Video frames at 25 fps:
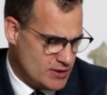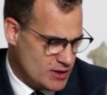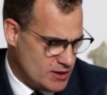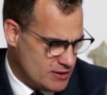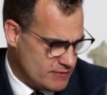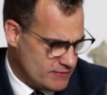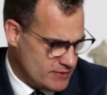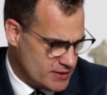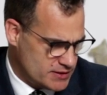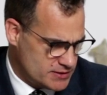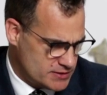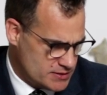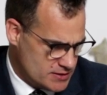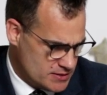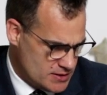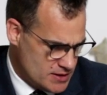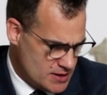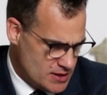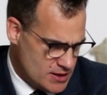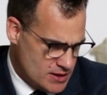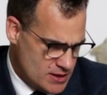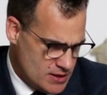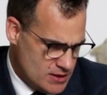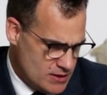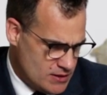Perfect.
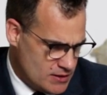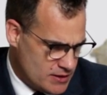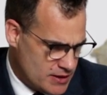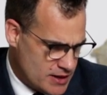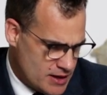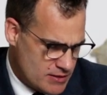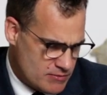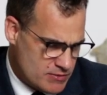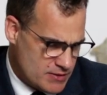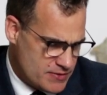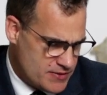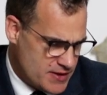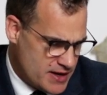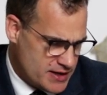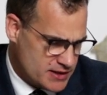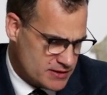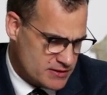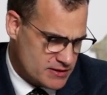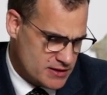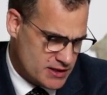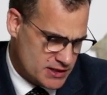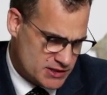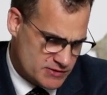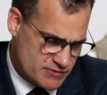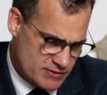Okay, well,
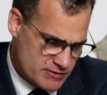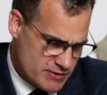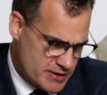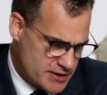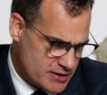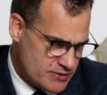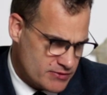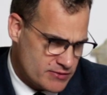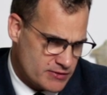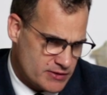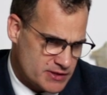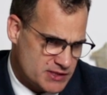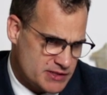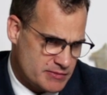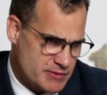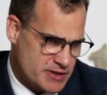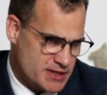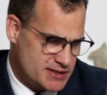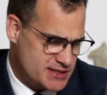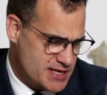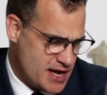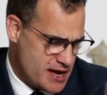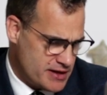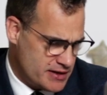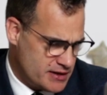thank, thanks for running through some of
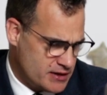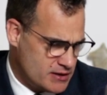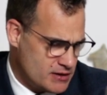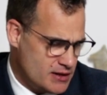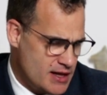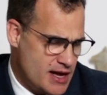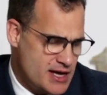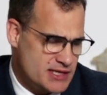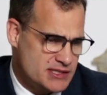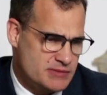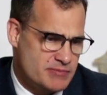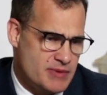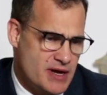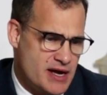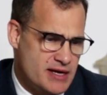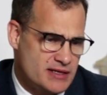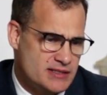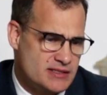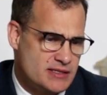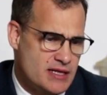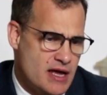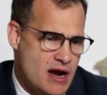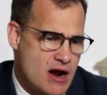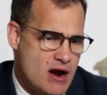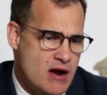the technical
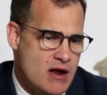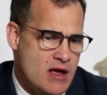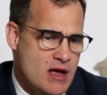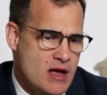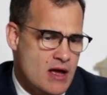aspects there.